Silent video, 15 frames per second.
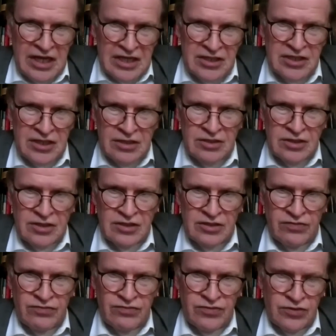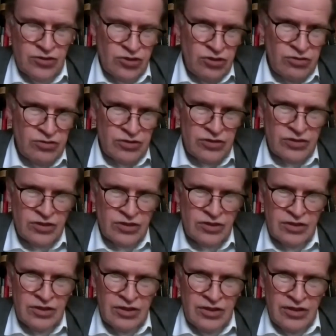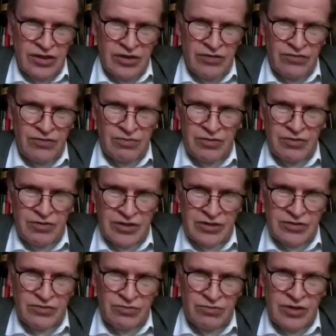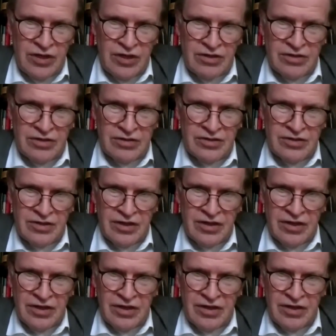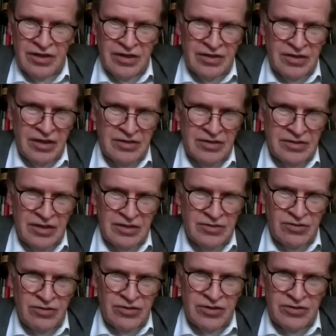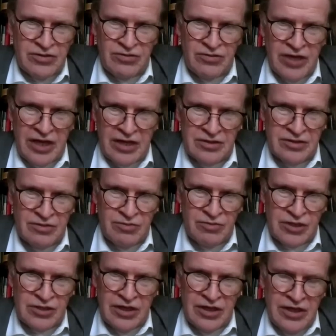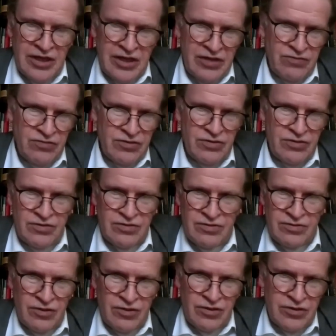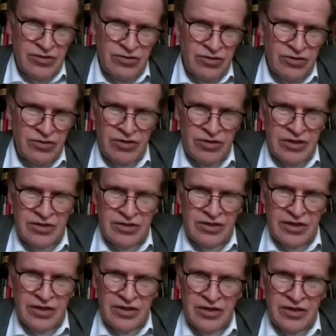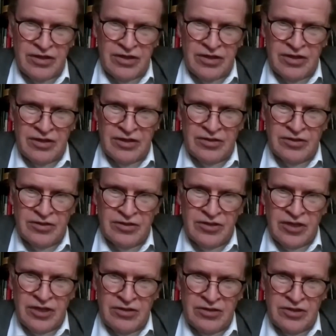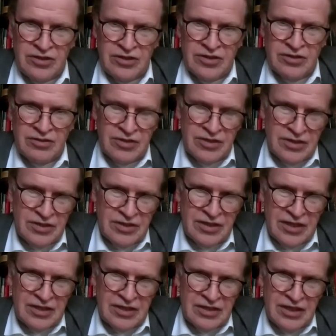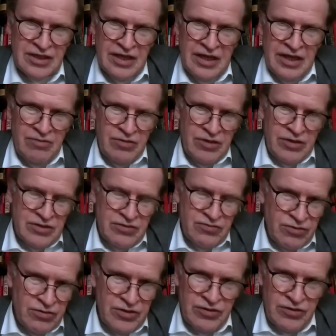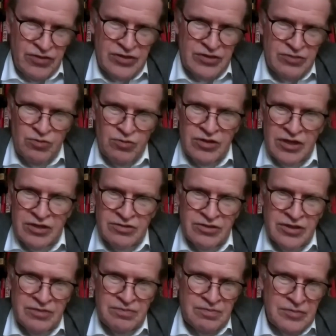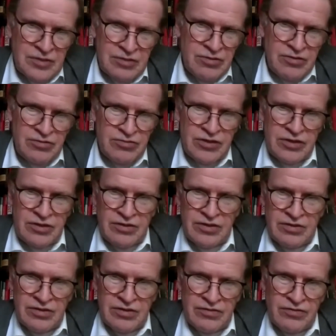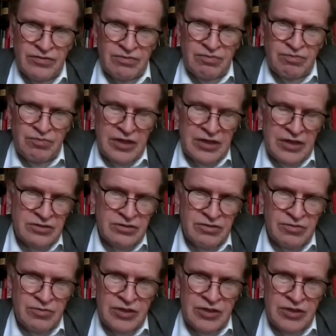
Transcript: less sensitive to shocks from the rest of the world. It's not going to react so much if the dollar-euro rate changes. So whereas if you're in a very small country, you know, you see the pass-through